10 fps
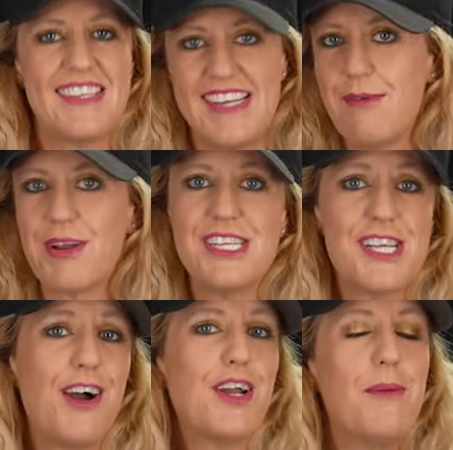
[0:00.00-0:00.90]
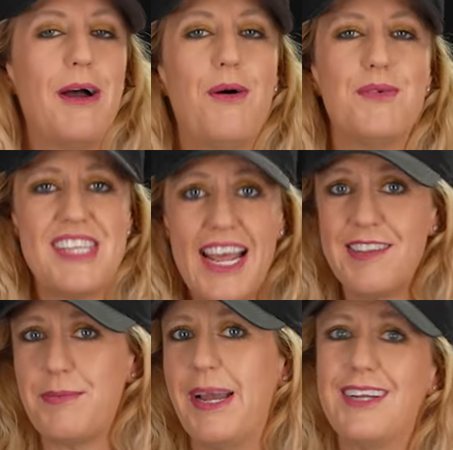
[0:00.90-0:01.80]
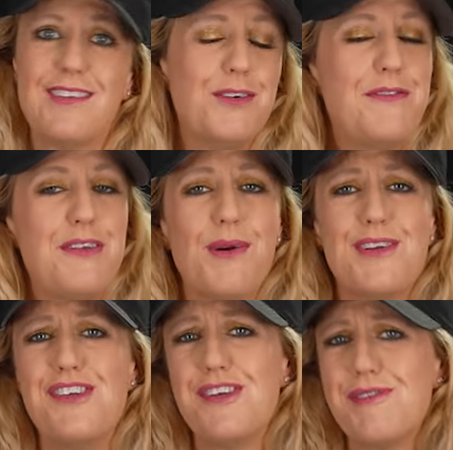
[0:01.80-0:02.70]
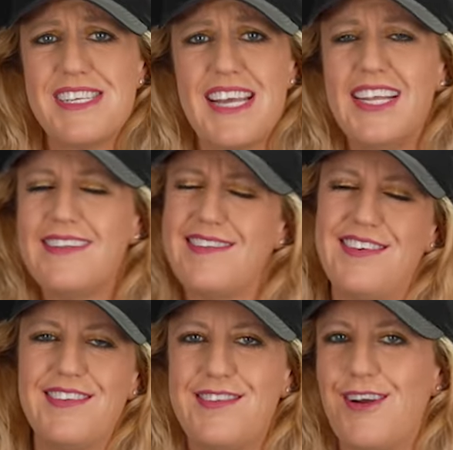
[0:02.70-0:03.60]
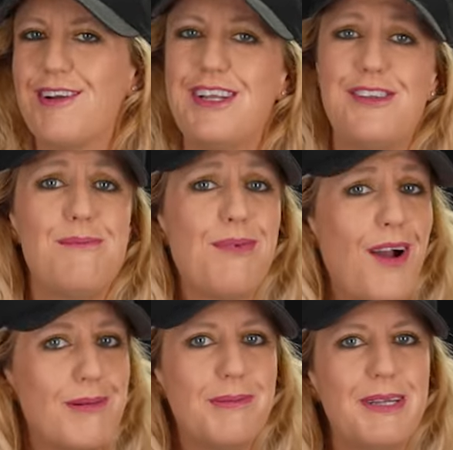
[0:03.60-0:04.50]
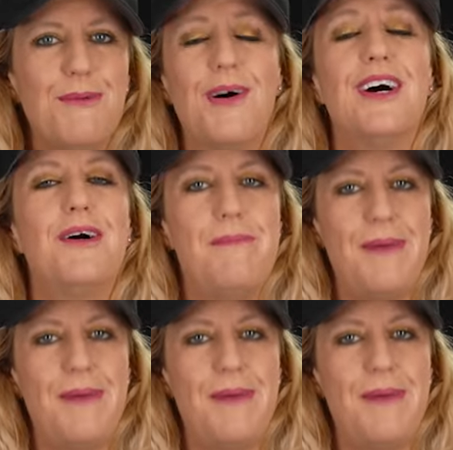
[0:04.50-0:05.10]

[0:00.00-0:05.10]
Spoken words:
today we're gonna talk about tennis bags. So if you are new to tennis, just started, you probably want a